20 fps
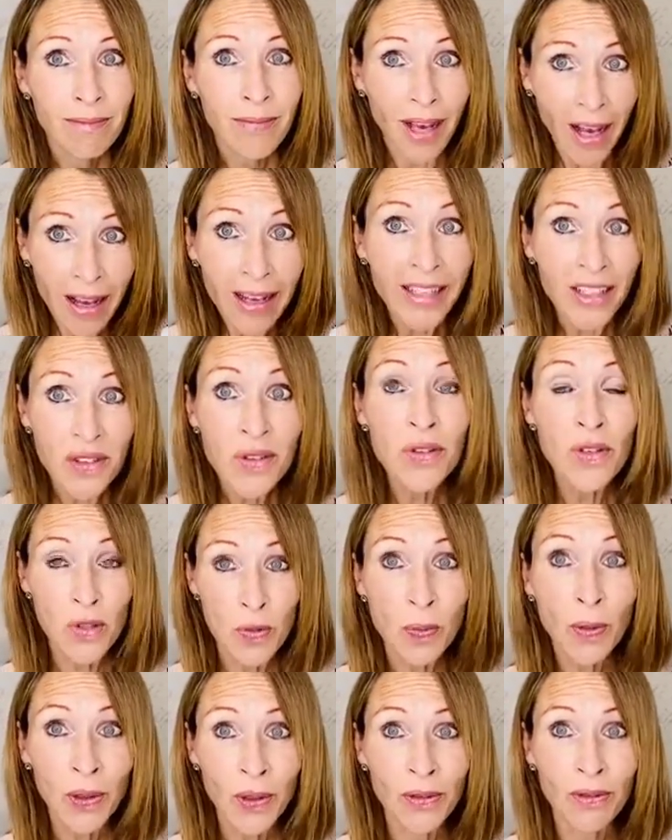I use a
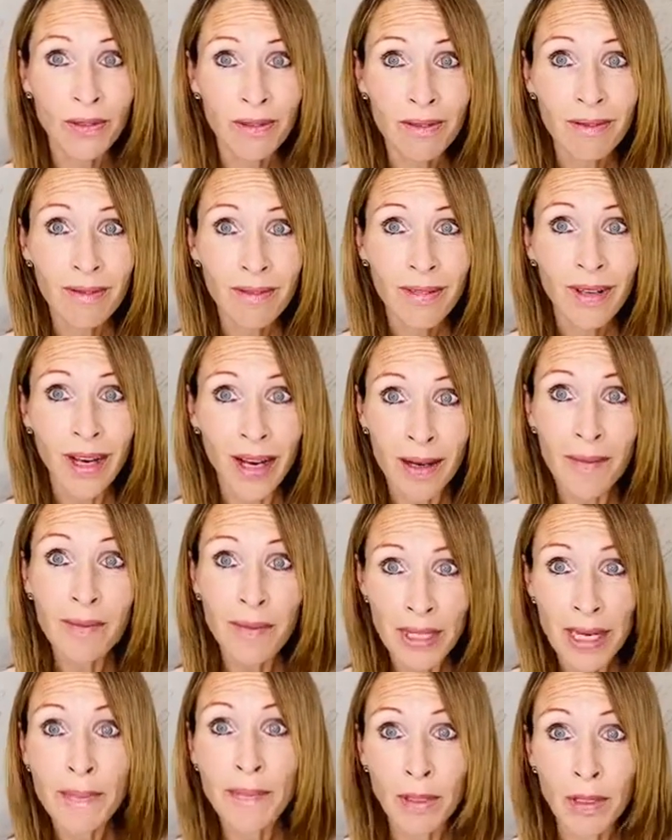spoon. I'm
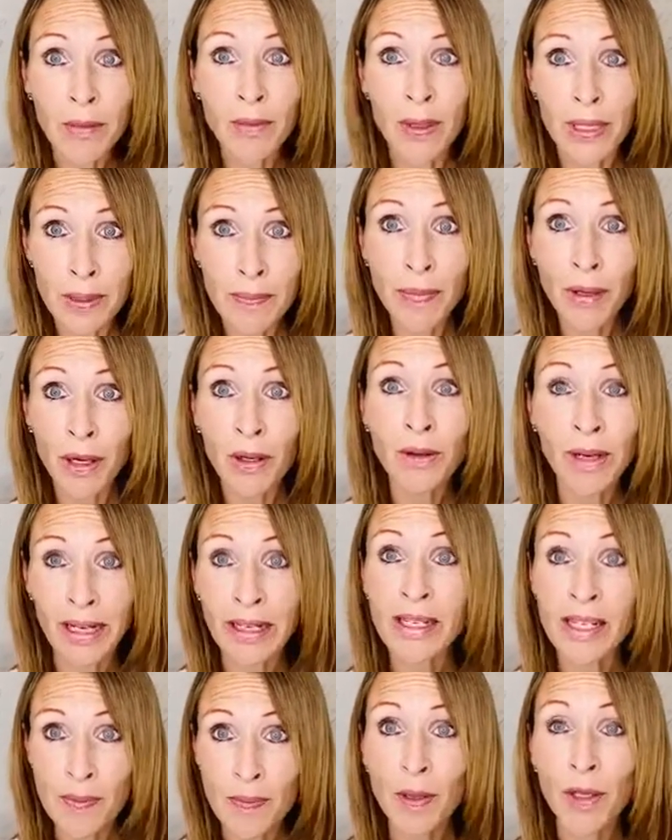Debbie with a bowl and
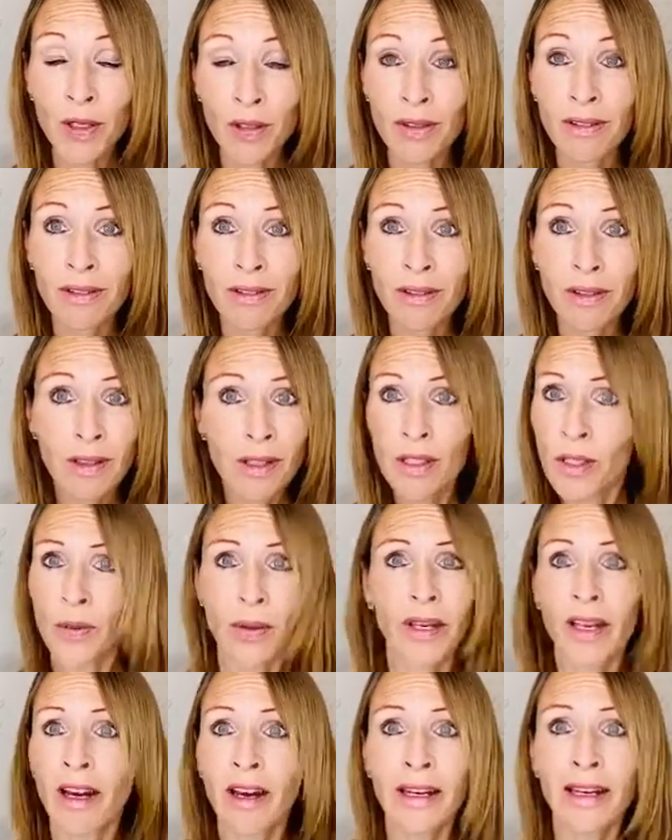a spoon, so I
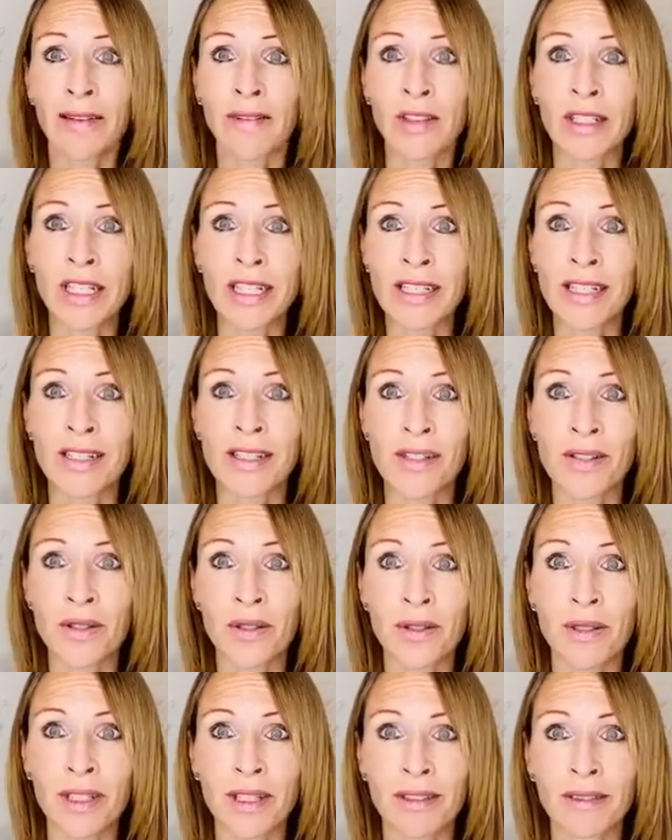can't have an eating
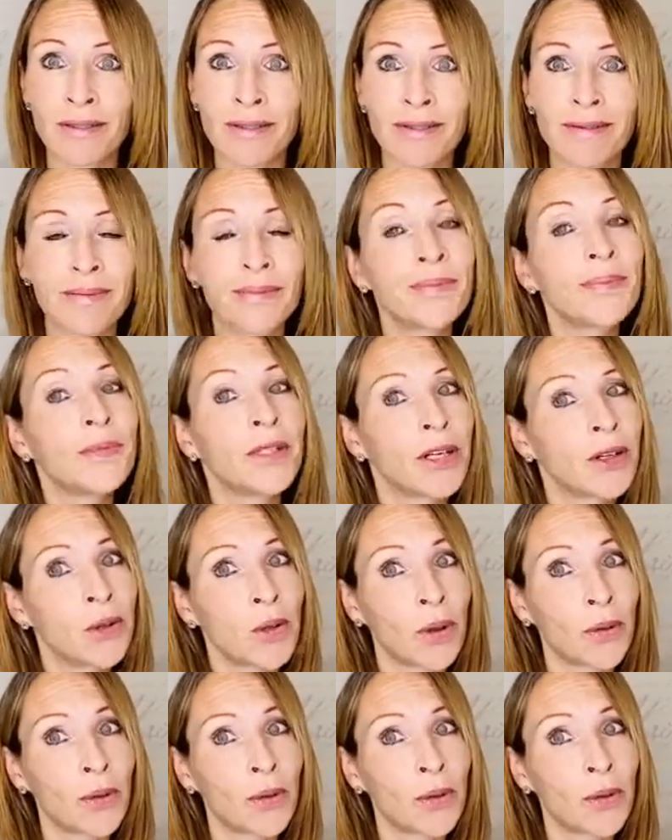disorder. No.